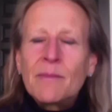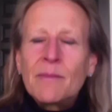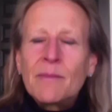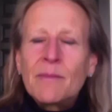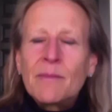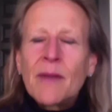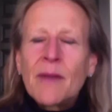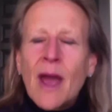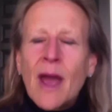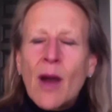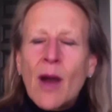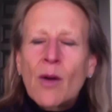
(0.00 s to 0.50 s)

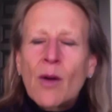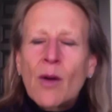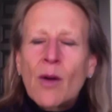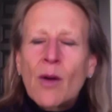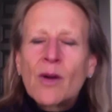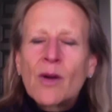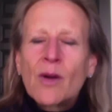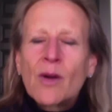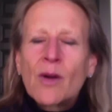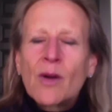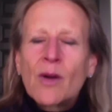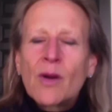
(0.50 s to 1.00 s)
our
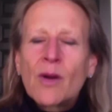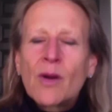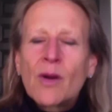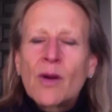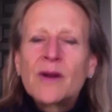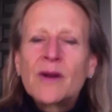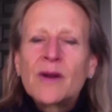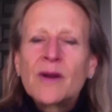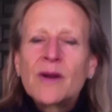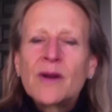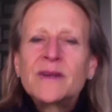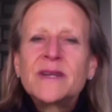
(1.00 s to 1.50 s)

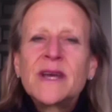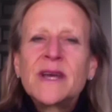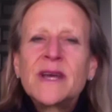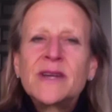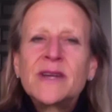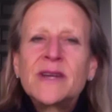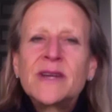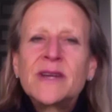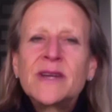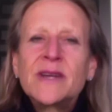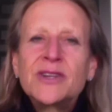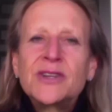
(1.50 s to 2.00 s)

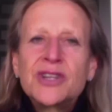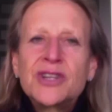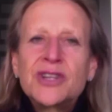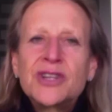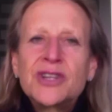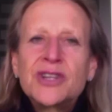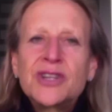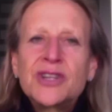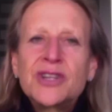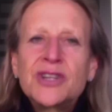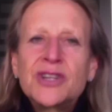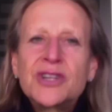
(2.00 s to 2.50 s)
attention
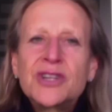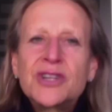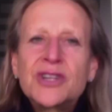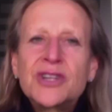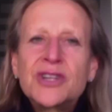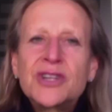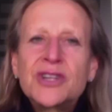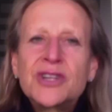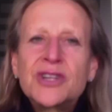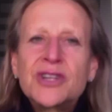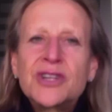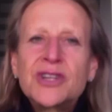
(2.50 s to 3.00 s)

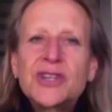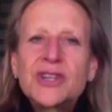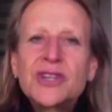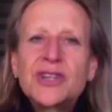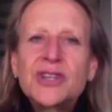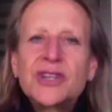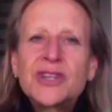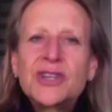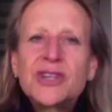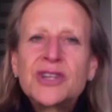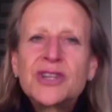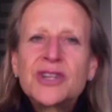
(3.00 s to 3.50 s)

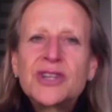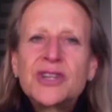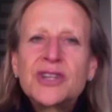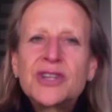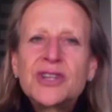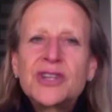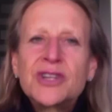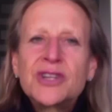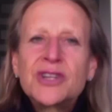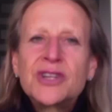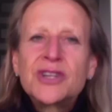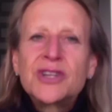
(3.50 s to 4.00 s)

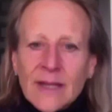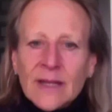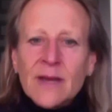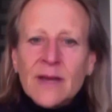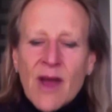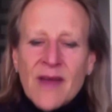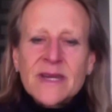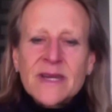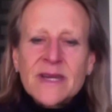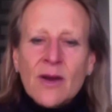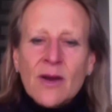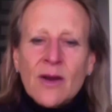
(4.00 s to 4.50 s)
and
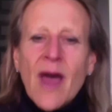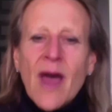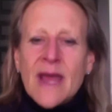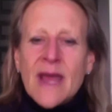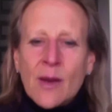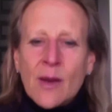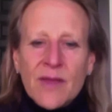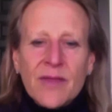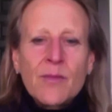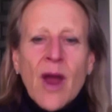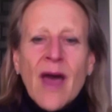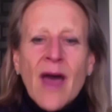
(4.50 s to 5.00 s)

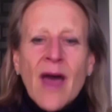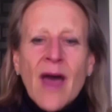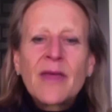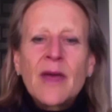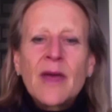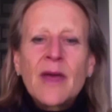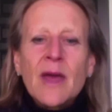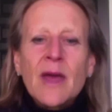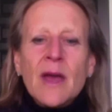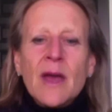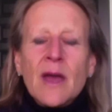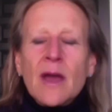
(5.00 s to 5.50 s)
lightly
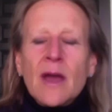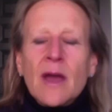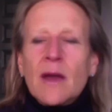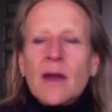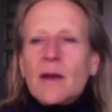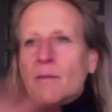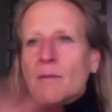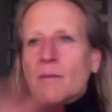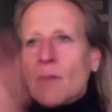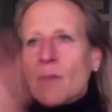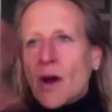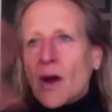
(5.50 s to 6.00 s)
resting on the
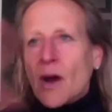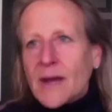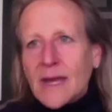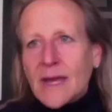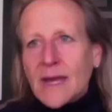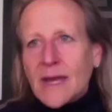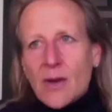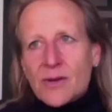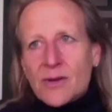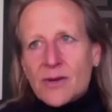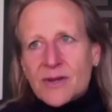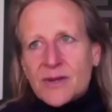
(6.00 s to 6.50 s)
breath,
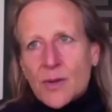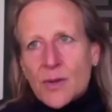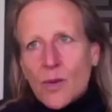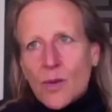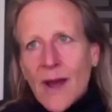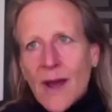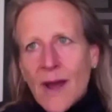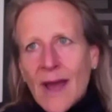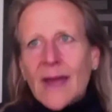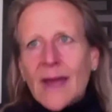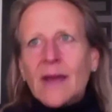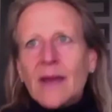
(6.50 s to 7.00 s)
staying with the
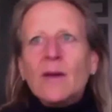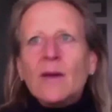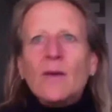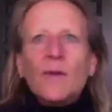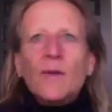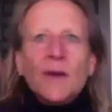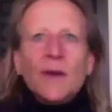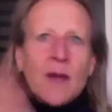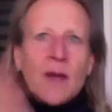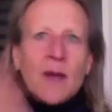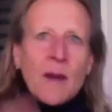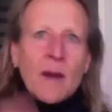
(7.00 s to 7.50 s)
breath.
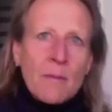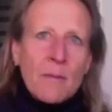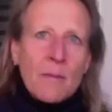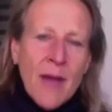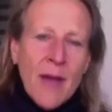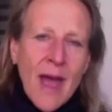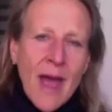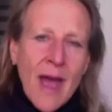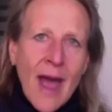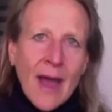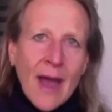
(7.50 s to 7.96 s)
Monkey